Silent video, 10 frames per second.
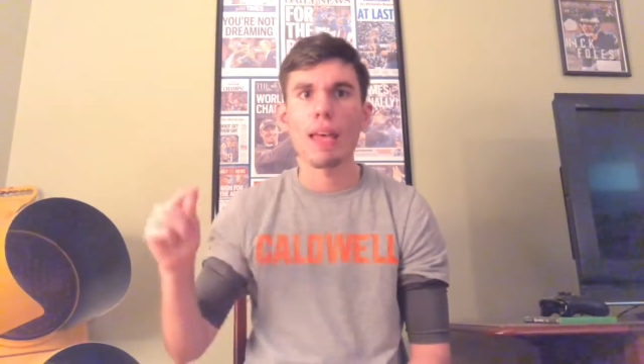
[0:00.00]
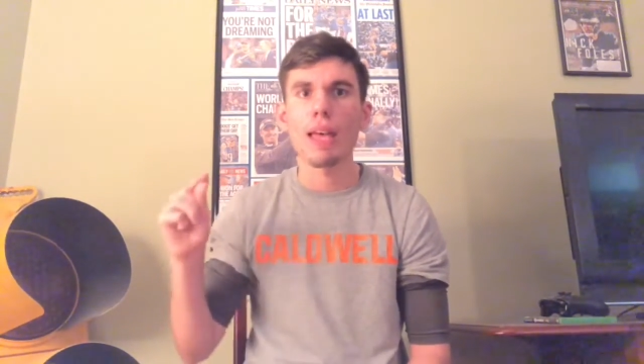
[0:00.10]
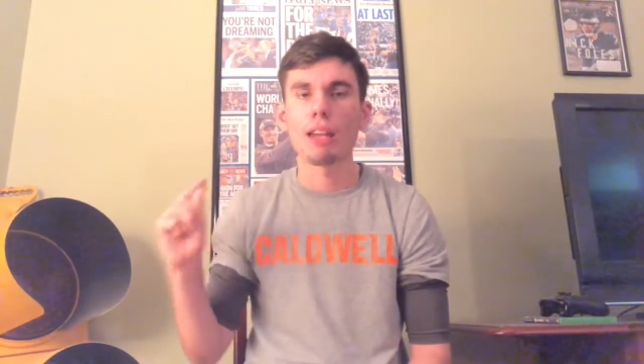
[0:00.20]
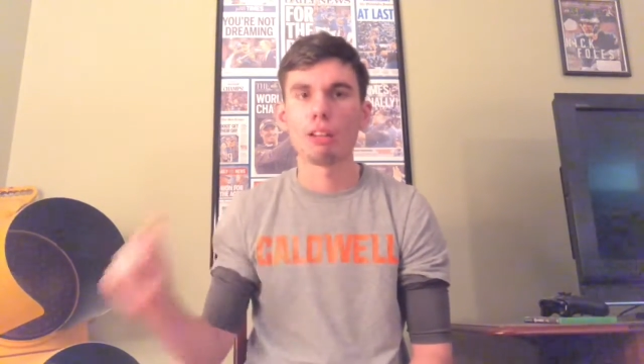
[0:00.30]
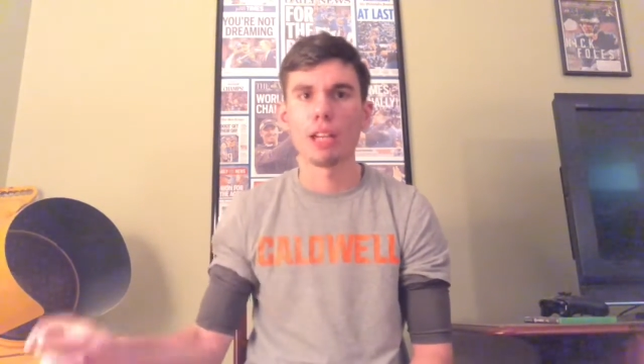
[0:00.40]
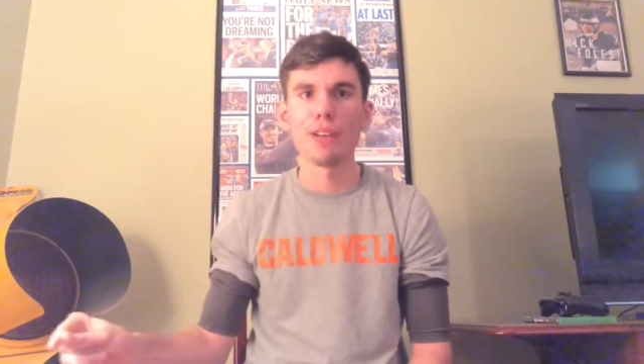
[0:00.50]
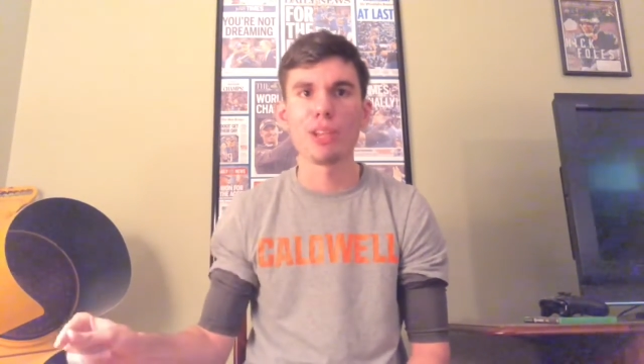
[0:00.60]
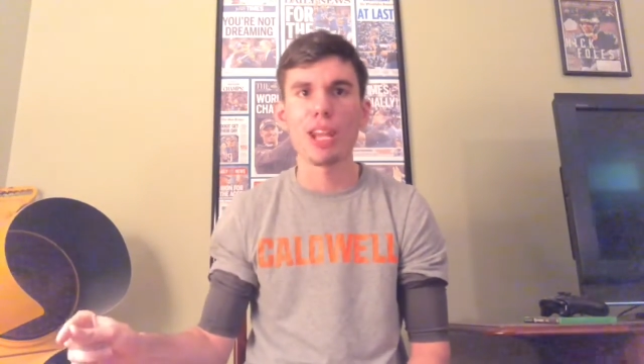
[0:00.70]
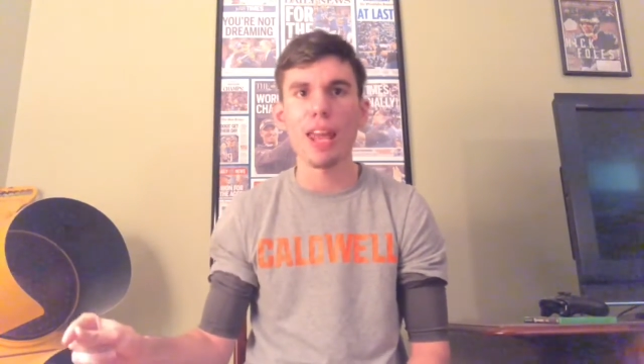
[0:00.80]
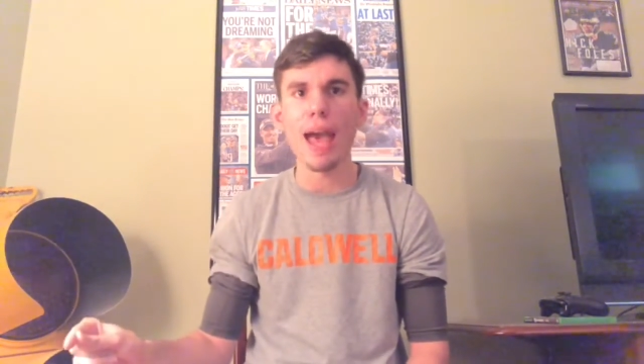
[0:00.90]
and $11.5
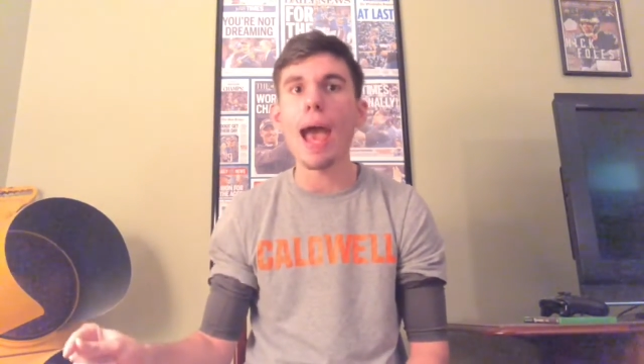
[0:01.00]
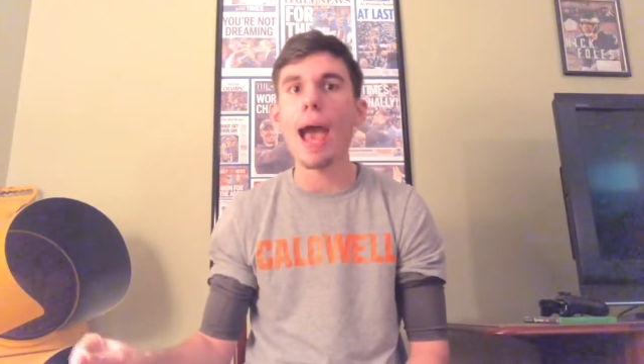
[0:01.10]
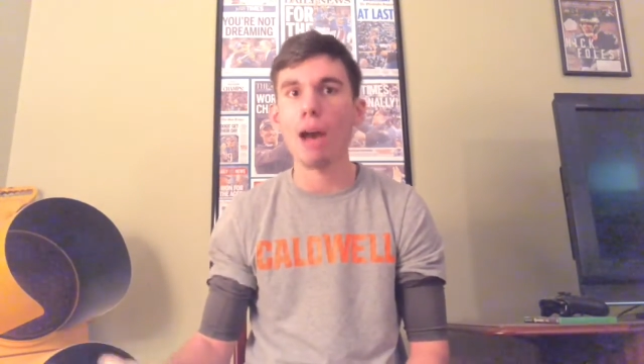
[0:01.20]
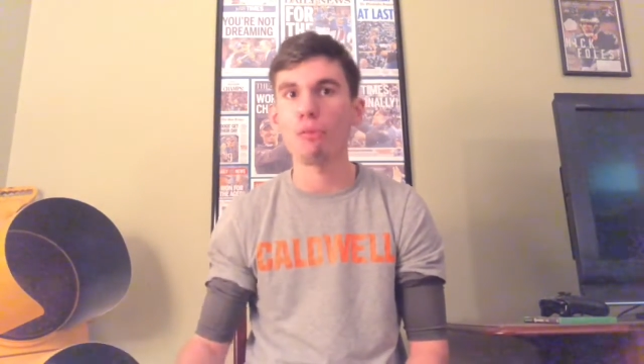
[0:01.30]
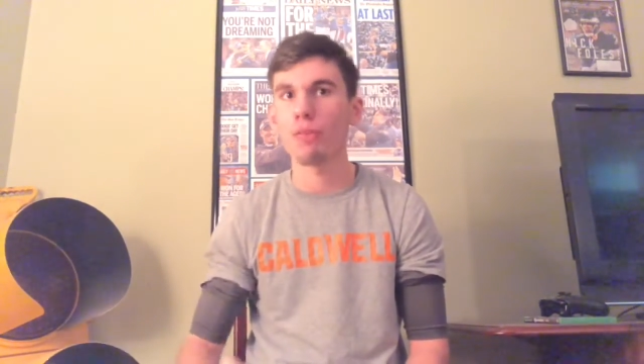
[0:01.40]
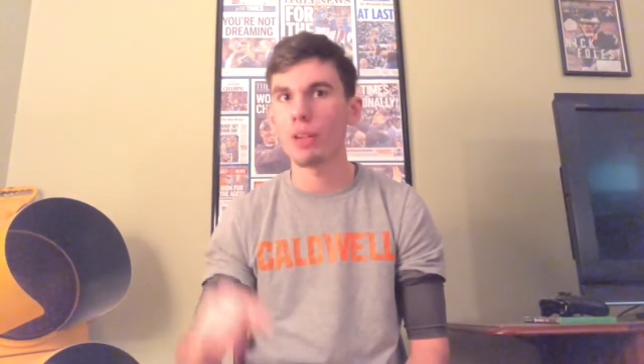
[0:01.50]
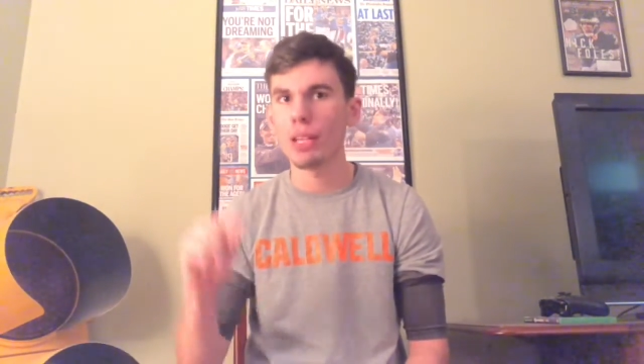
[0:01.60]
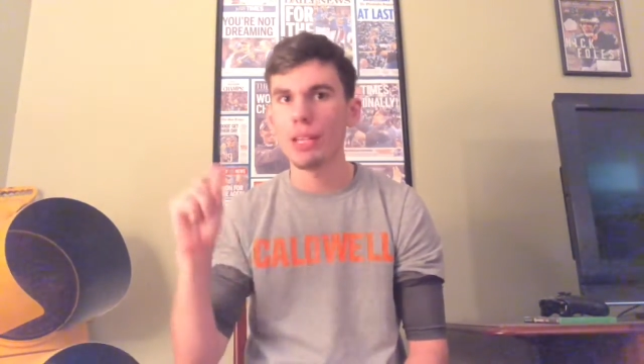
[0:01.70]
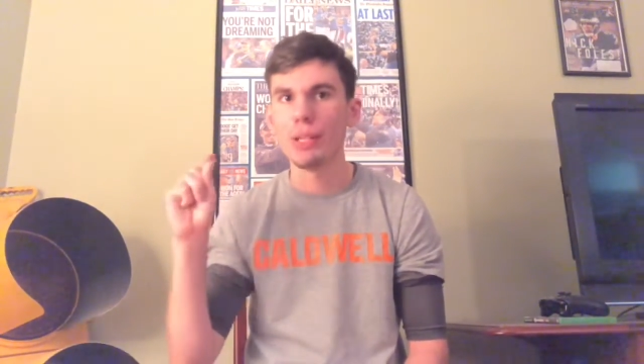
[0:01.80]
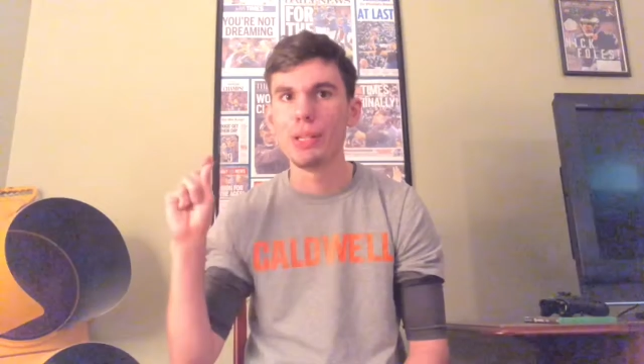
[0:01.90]
million
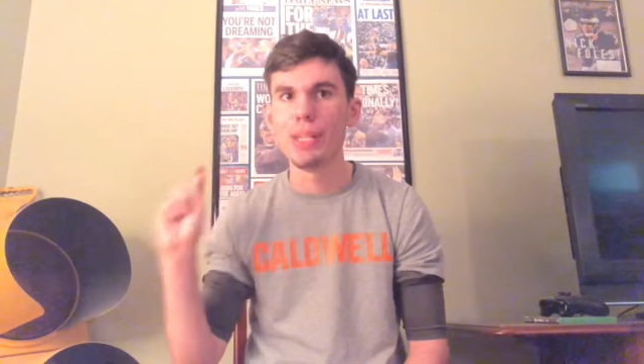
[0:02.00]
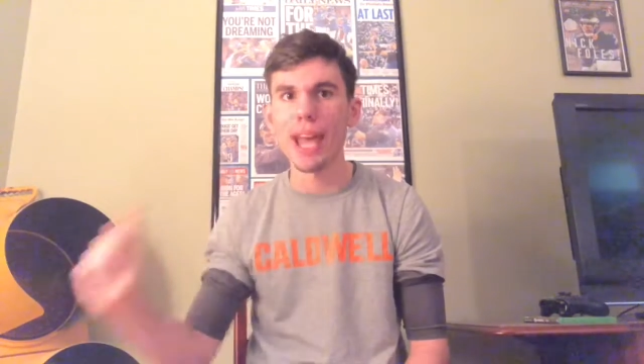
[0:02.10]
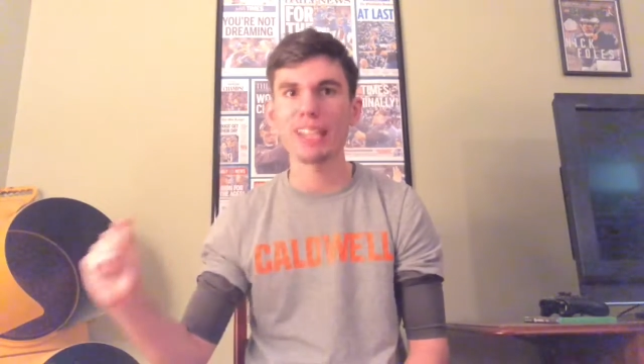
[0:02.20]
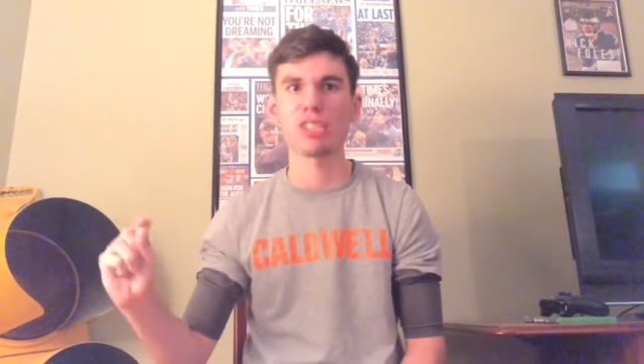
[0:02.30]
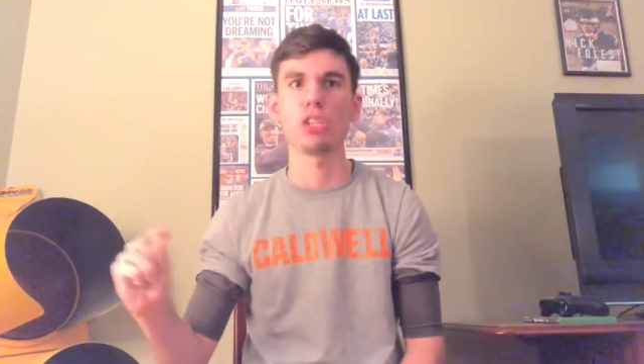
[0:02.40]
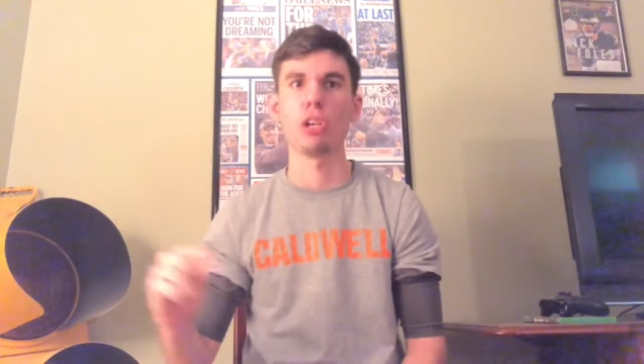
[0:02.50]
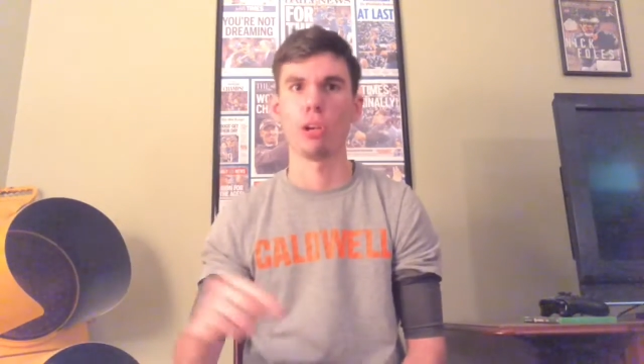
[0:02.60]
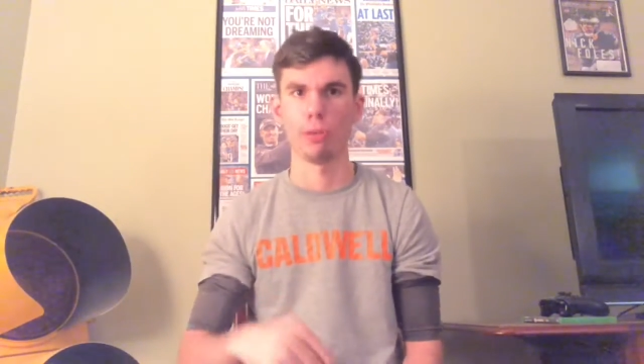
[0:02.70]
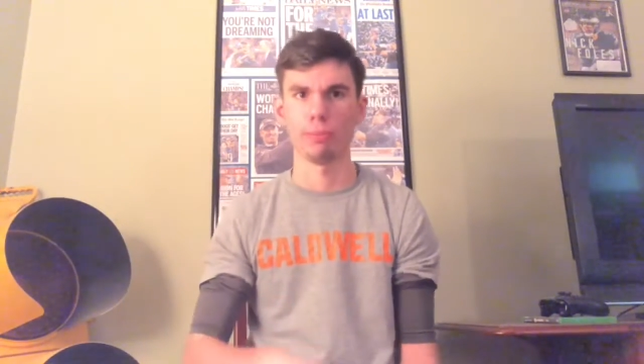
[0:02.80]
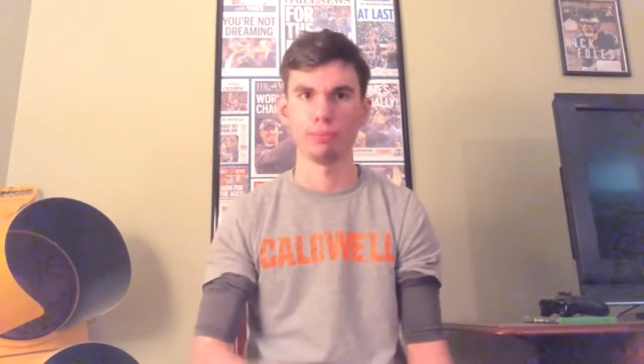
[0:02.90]
next year.